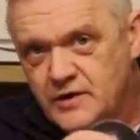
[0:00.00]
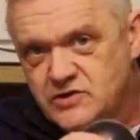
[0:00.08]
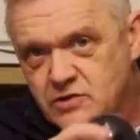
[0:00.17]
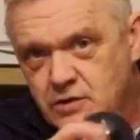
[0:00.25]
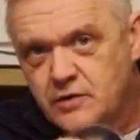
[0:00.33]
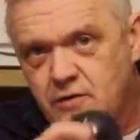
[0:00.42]
what
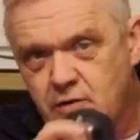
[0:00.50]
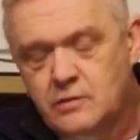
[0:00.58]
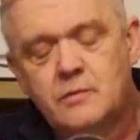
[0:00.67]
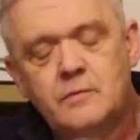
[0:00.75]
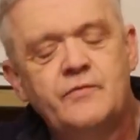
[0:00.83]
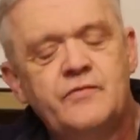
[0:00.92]
it's going to
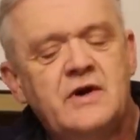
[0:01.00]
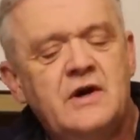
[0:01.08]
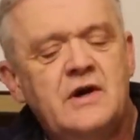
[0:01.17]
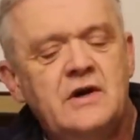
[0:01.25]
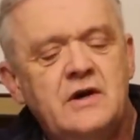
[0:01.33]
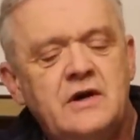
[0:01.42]
do
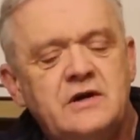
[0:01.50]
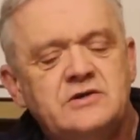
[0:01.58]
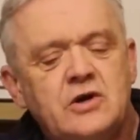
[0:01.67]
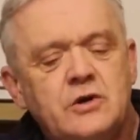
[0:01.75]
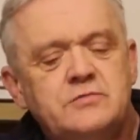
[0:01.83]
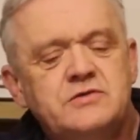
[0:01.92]

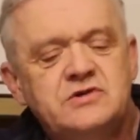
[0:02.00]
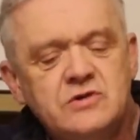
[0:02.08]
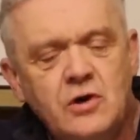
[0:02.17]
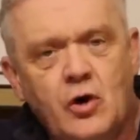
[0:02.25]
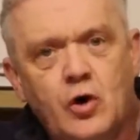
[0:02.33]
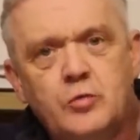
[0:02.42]
is
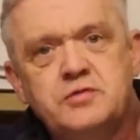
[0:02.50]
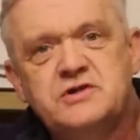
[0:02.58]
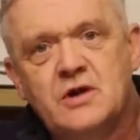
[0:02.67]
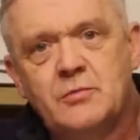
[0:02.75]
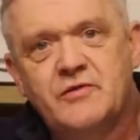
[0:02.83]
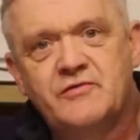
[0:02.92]

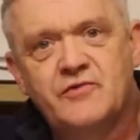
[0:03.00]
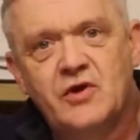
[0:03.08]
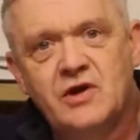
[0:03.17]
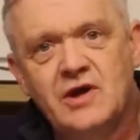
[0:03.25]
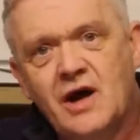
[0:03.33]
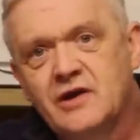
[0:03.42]
absorb some of
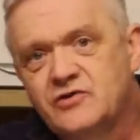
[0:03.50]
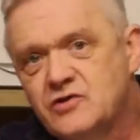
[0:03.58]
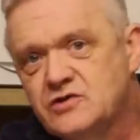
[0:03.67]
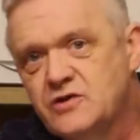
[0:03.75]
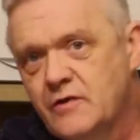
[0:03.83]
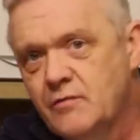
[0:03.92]
the
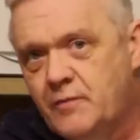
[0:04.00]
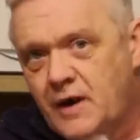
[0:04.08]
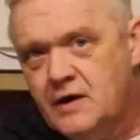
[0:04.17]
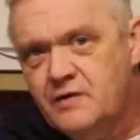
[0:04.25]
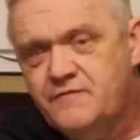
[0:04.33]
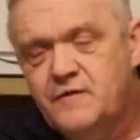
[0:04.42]
light, and so the
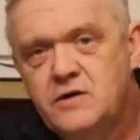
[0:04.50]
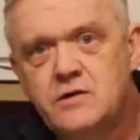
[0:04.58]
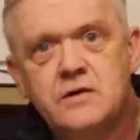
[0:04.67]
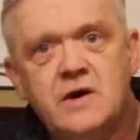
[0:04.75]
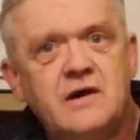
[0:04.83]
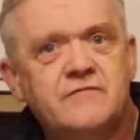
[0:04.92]

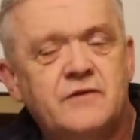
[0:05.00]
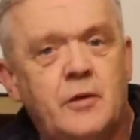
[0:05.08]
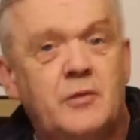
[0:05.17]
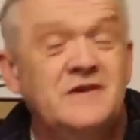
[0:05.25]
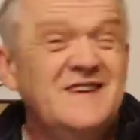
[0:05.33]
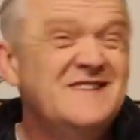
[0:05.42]
benefit you get
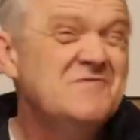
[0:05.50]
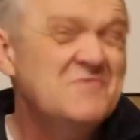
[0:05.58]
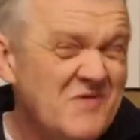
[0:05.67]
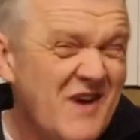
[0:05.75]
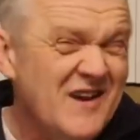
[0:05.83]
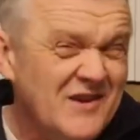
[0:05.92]
from it
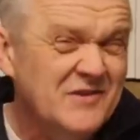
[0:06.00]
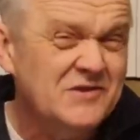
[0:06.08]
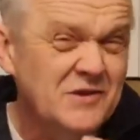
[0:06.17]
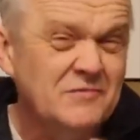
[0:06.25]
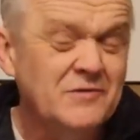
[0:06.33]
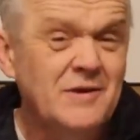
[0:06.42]
is
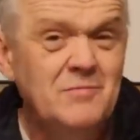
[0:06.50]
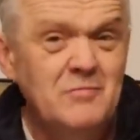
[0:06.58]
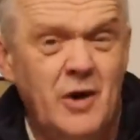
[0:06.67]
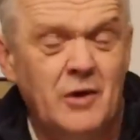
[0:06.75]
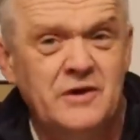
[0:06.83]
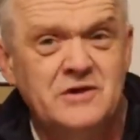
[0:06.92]
relatively
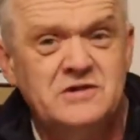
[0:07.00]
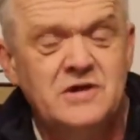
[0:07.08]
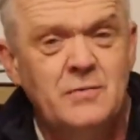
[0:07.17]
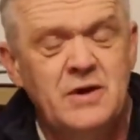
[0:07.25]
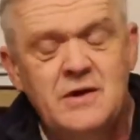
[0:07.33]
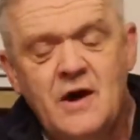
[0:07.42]

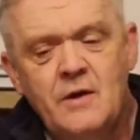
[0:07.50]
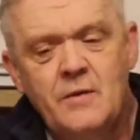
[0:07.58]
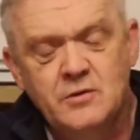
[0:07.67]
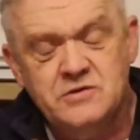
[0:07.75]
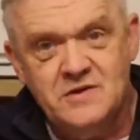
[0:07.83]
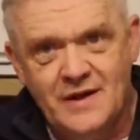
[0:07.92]
modest. I mean,
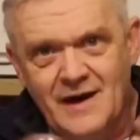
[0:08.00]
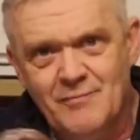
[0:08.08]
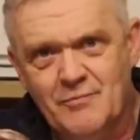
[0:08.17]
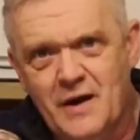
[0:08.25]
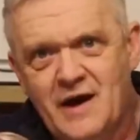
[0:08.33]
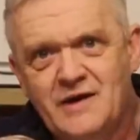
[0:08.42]
it wasn't
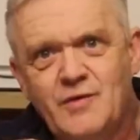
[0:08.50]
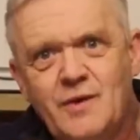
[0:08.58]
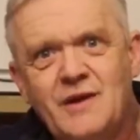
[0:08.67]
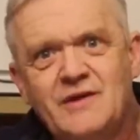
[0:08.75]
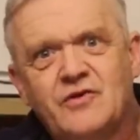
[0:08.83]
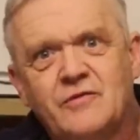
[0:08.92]
that bad.
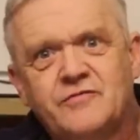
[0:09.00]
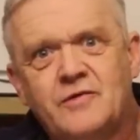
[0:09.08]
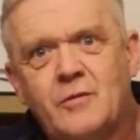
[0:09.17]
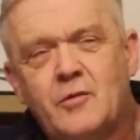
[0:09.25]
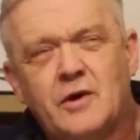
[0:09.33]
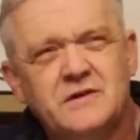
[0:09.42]
We went up
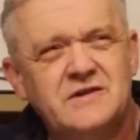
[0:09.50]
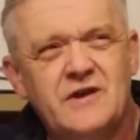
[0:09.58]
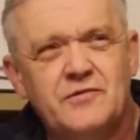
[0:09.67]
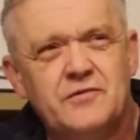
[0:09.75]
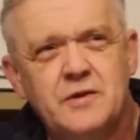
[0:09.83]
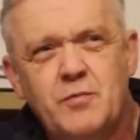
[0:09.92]
from, what
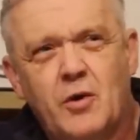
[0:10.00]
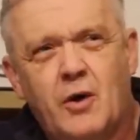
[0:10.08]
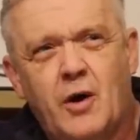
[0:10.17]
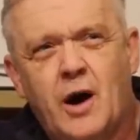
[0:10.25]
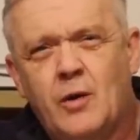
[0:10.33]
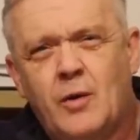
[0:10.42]
is it,
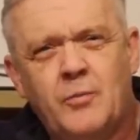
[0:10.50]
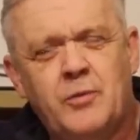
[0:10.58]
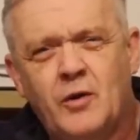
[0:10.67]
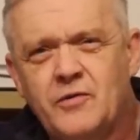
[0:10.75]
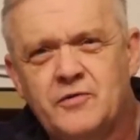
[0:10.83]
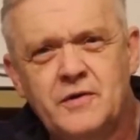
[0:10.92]

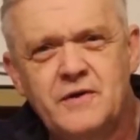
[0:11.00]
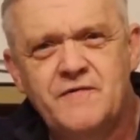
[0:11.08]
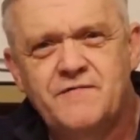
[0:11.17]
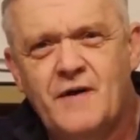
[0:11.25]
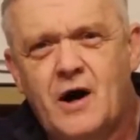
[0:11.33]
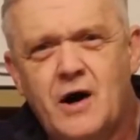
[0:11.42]

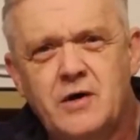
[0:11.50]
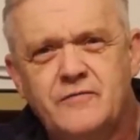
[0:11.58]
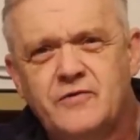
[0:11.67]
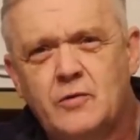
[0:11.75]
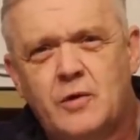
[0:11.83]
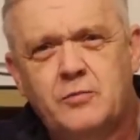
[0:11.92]

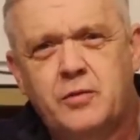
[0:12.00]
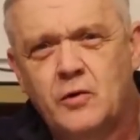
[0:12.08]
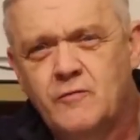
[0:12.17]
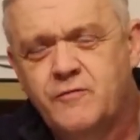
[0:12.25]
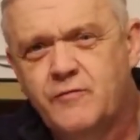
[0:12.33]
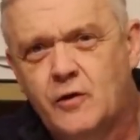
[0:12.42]
1.35 to
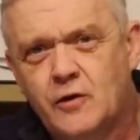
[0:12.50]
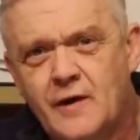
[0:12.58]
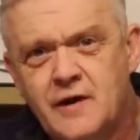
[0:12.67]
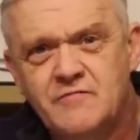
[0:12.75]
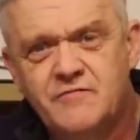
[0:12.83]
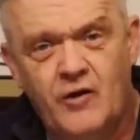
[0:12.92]

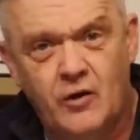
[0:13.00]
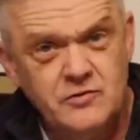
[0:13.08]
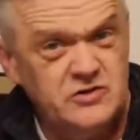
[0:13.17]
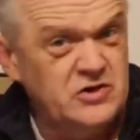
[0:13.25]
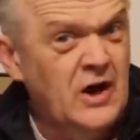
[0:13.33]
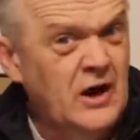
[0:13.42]
1.48
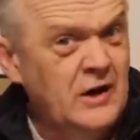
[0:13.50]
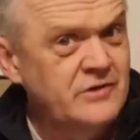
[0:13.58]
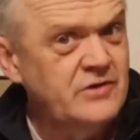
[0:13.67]
volts,